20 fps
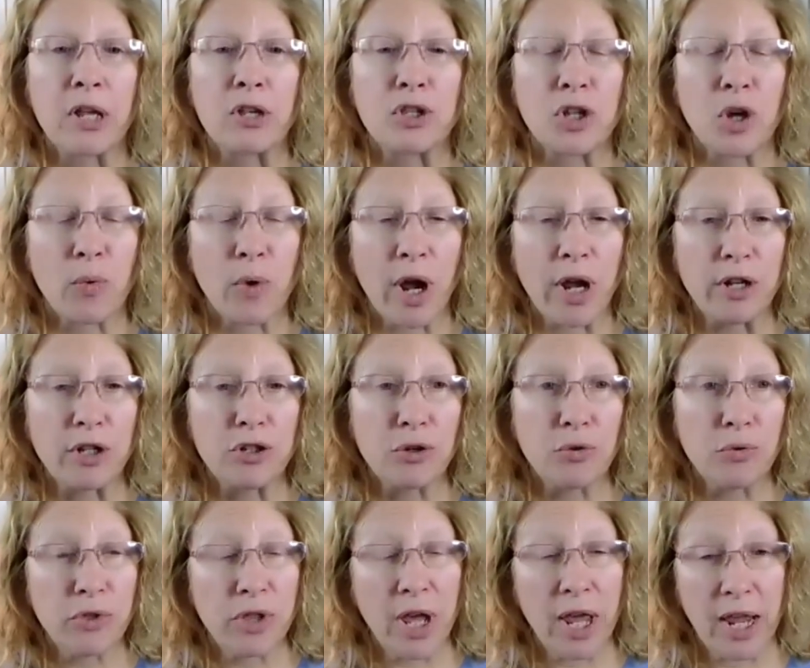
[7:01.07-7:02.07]
So I
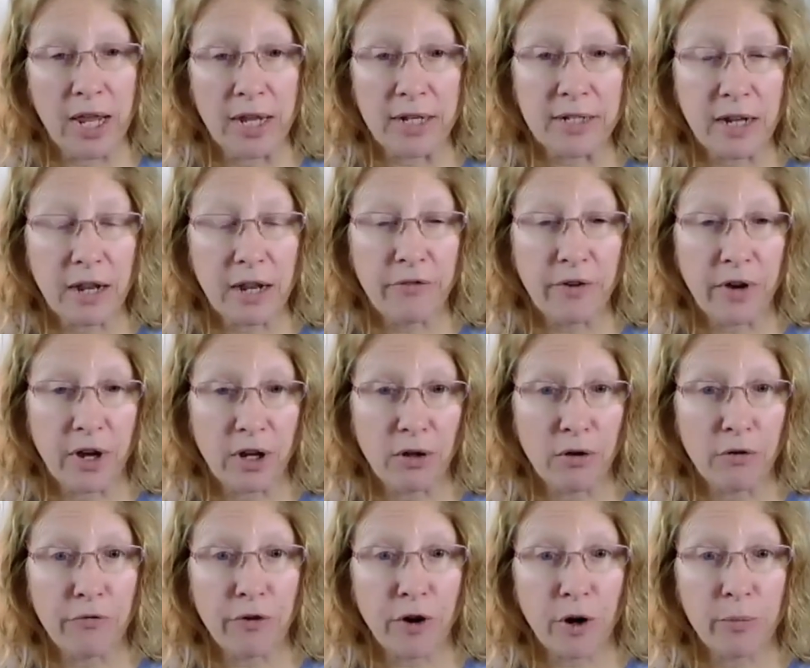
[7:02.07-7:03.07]
do the
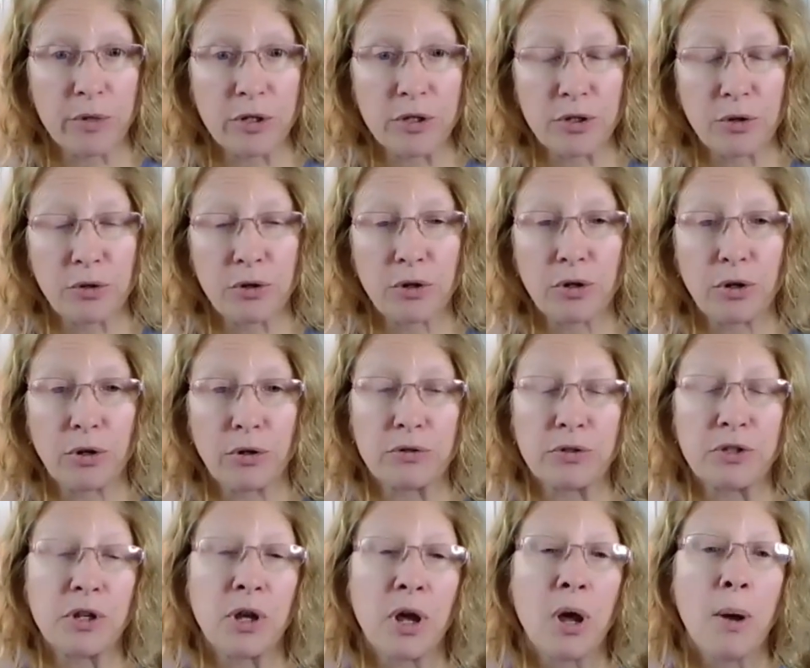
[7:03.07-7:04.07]
antifungal
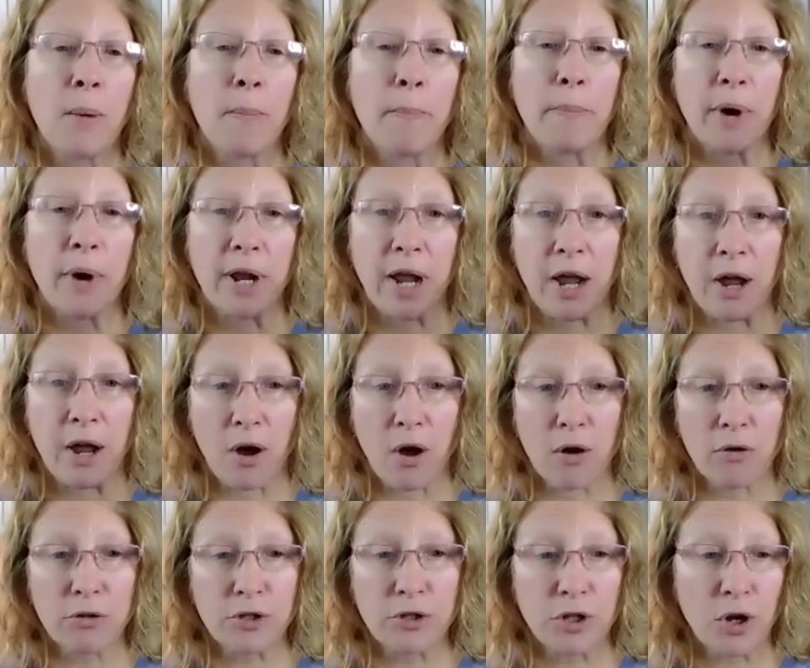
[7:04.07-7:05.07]
pharmaceuticals, but I
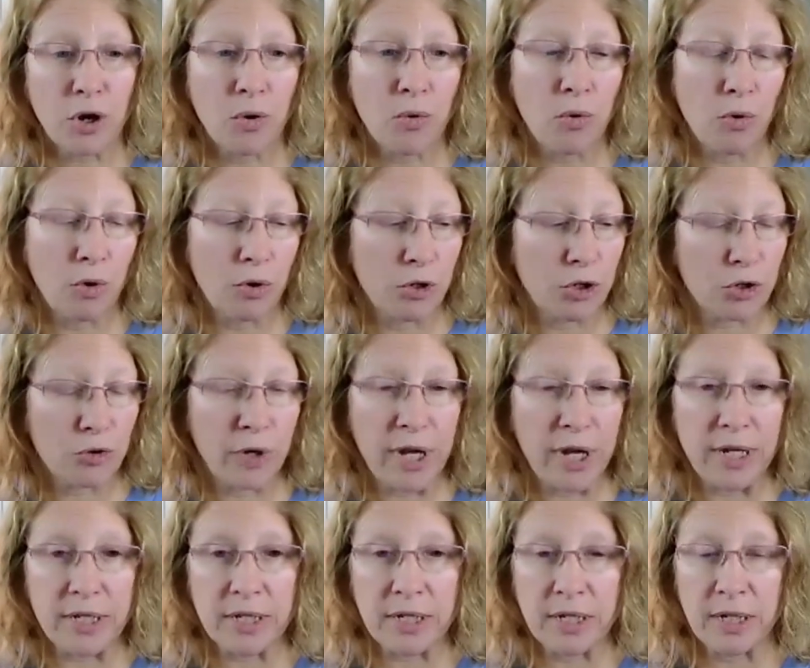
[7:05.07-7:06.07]
also
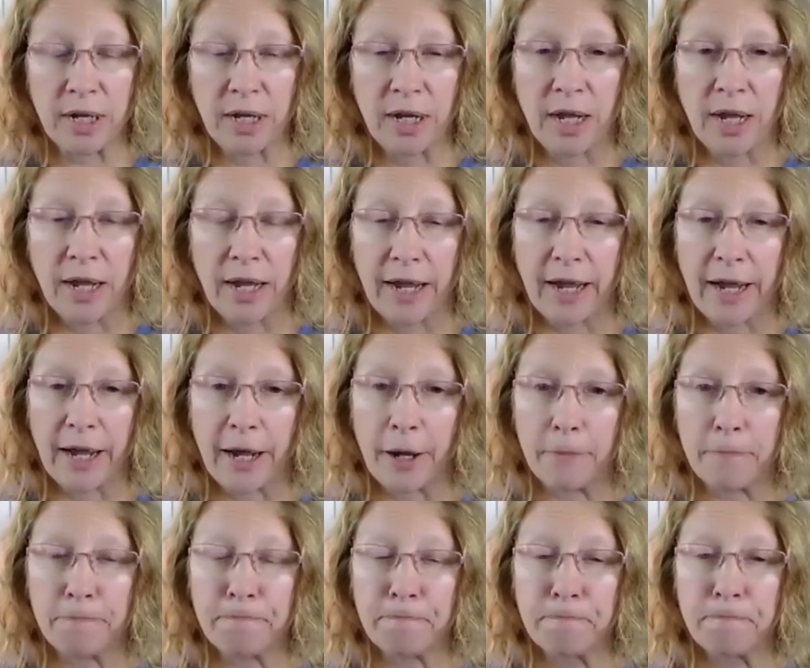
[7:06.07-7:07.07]
treat
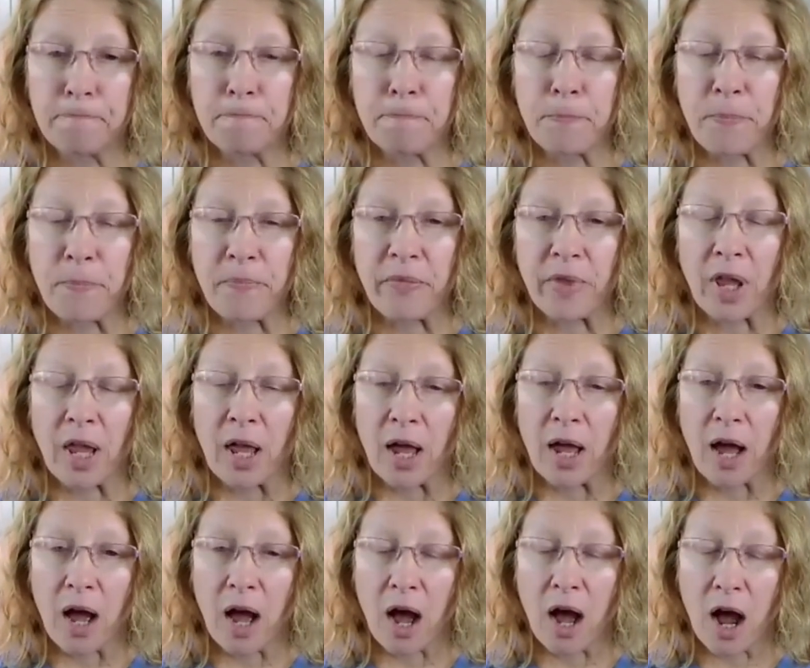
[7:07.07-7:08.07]
on
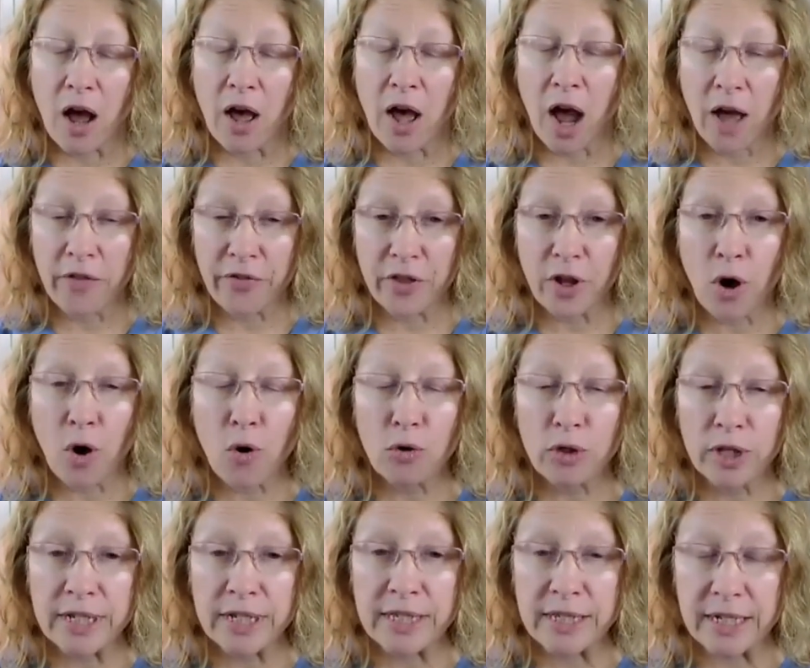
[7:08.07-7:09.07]
the
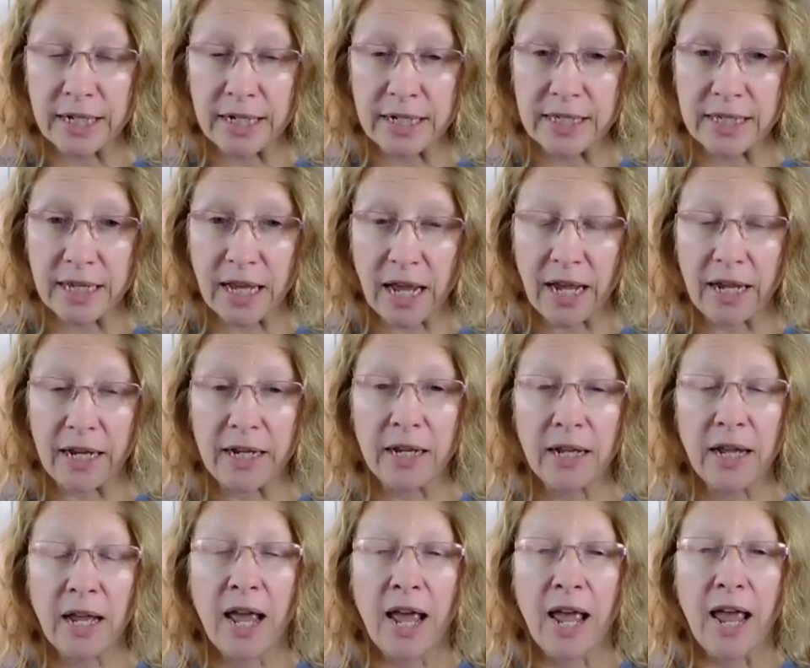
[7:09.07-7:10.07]
holistic
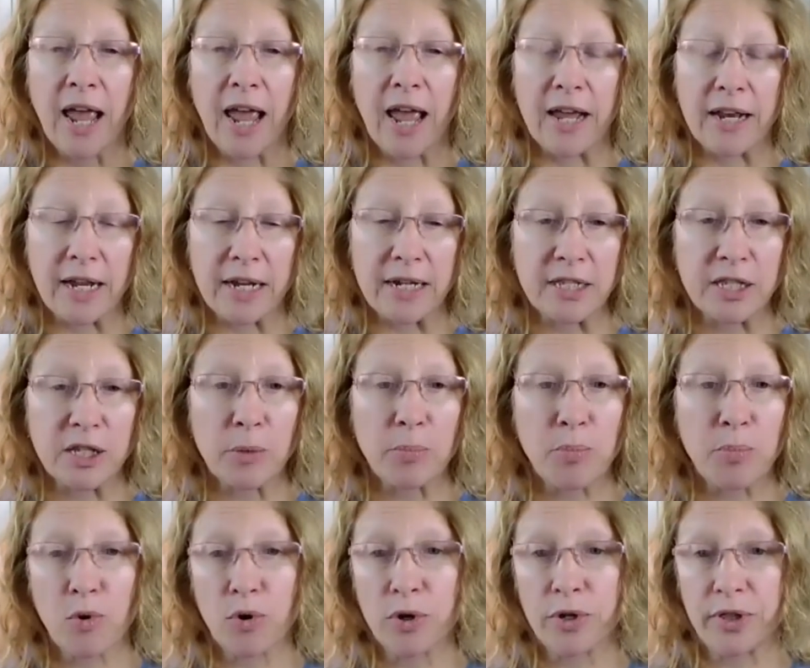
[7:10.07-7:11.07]
side, and I
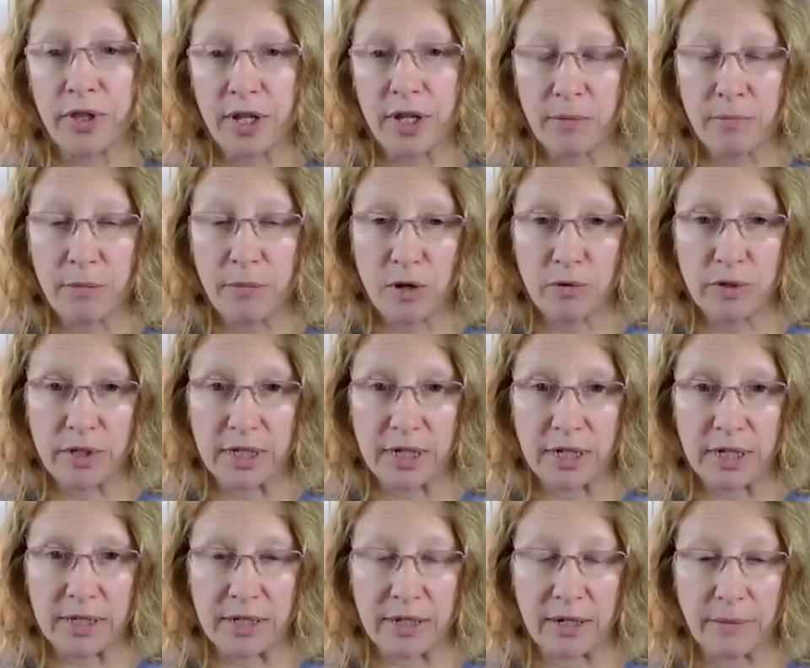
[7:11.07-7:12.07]
support the immune
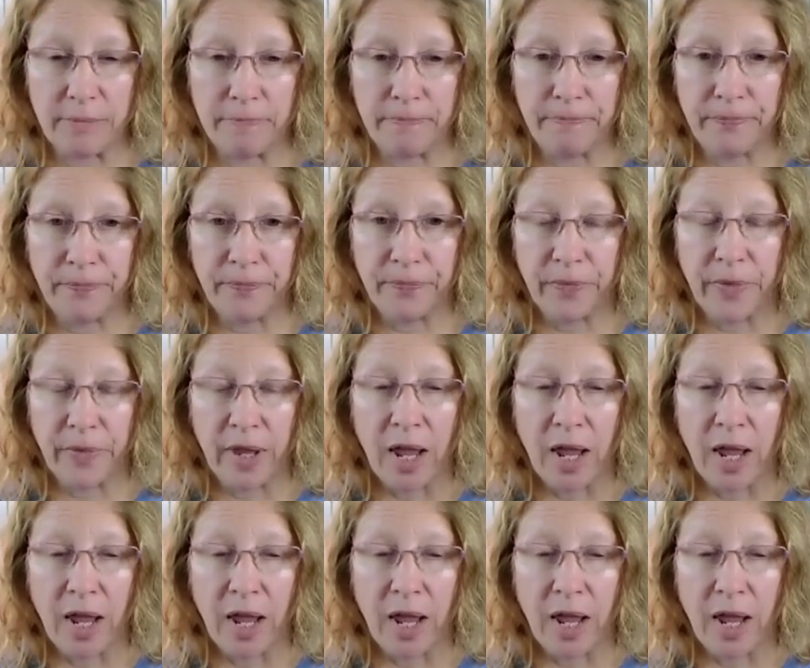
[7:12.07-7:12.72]
system.